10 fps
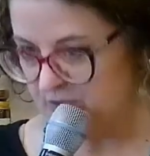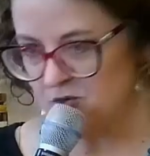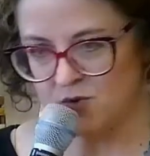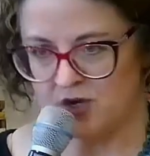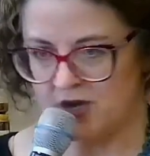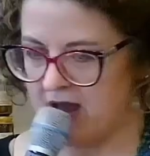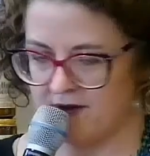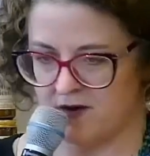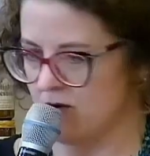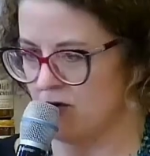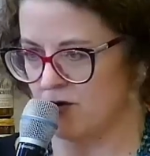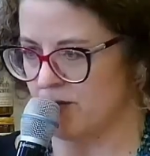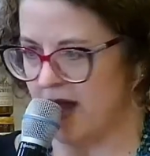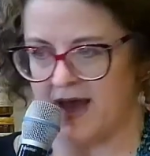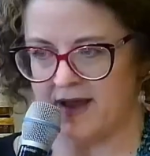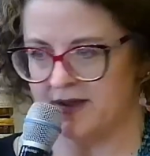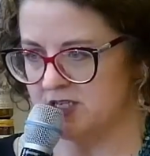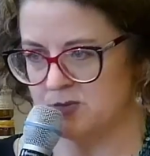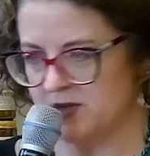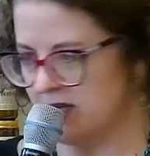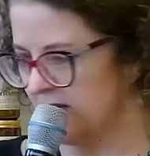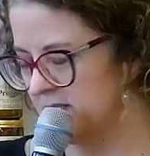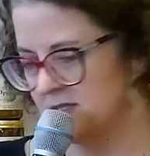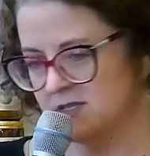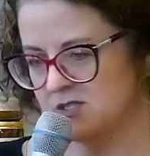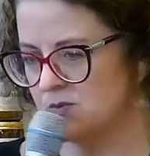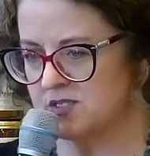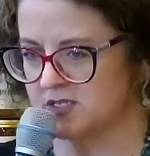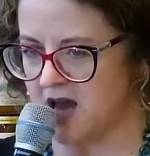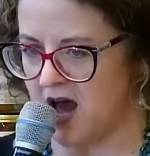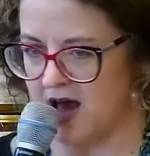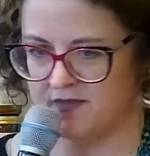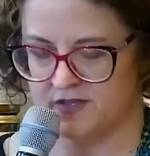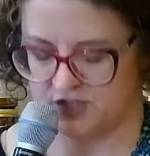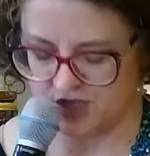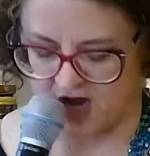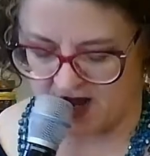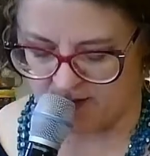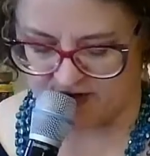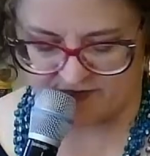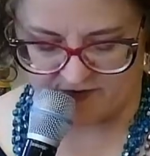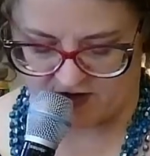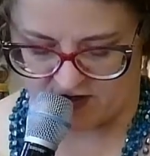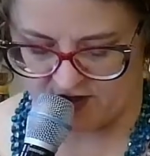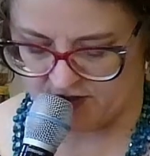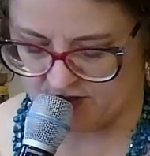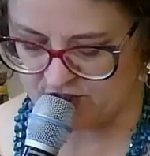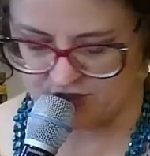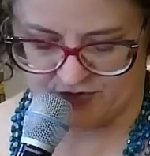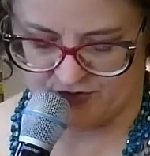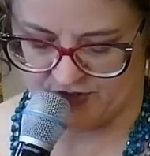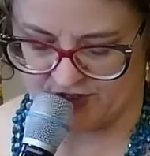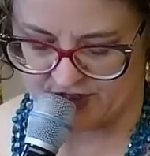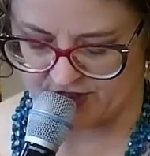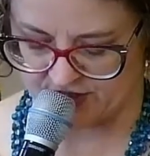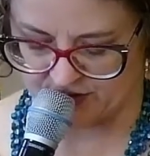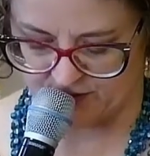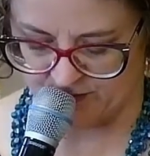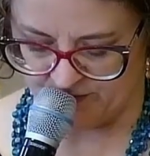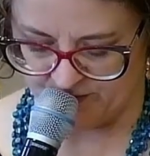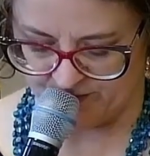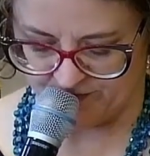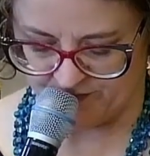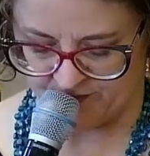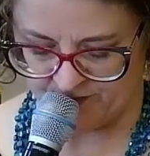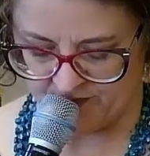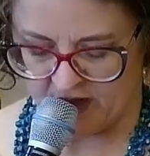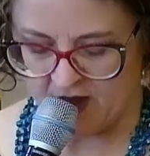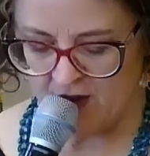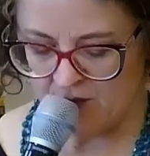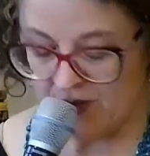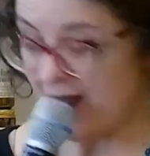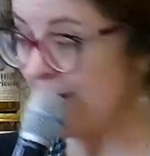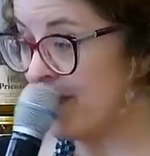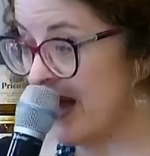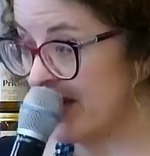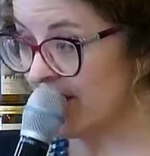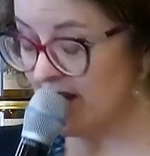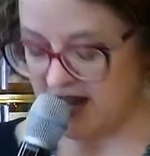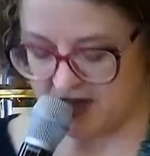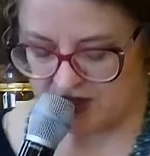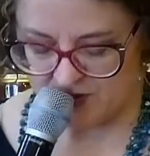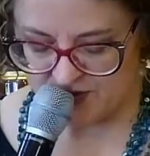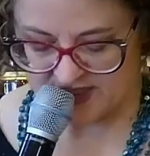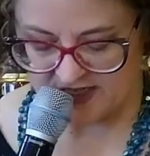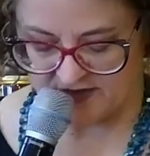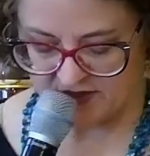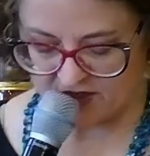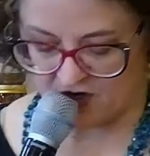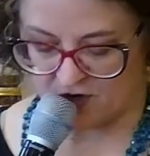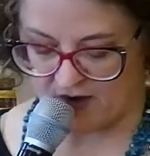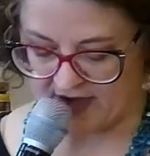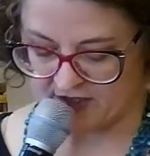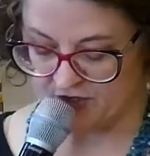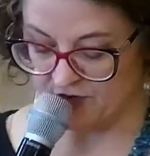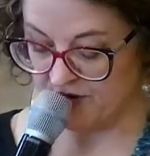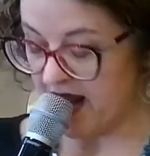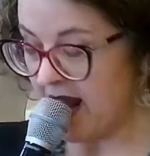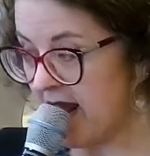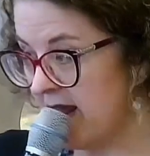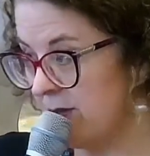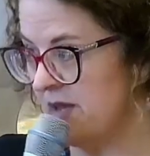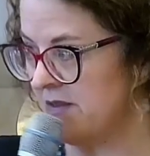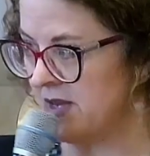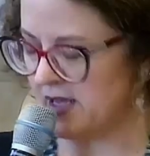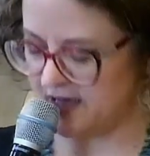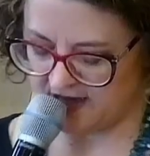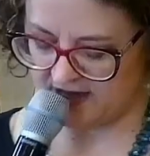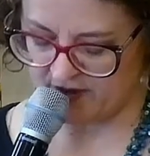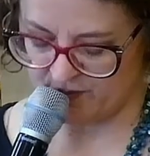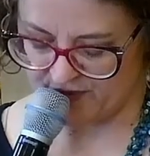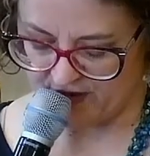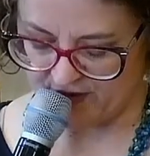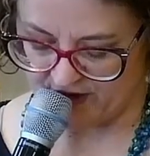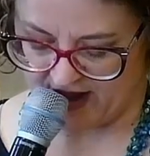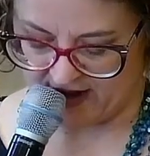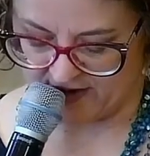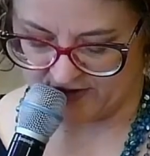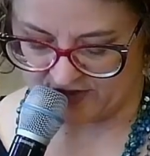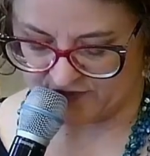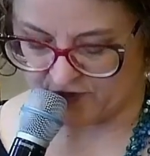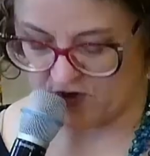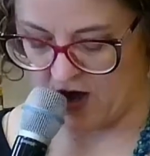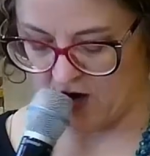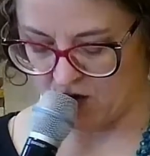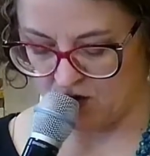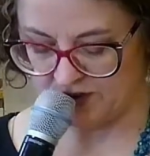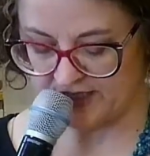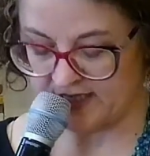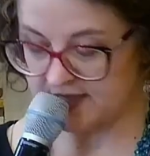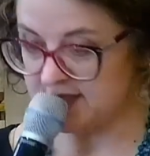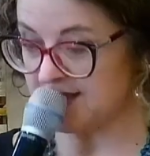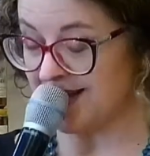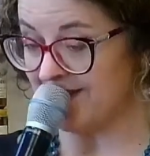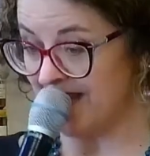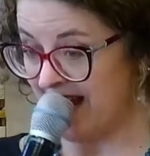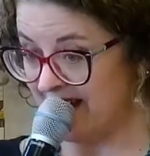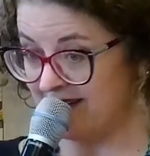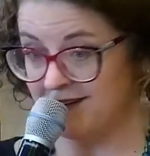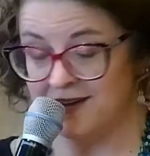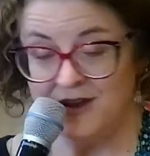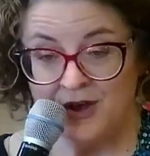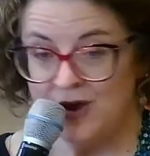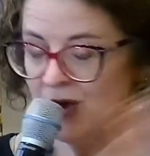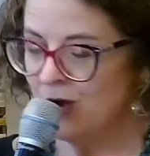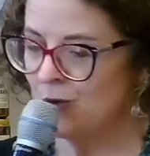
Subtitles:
Creating a safe space also includes advocacy, whether that's intervening when needed with extended family members, or advocating for our kids' needs at school, or fighting for the rights of trans youth in the unicameral.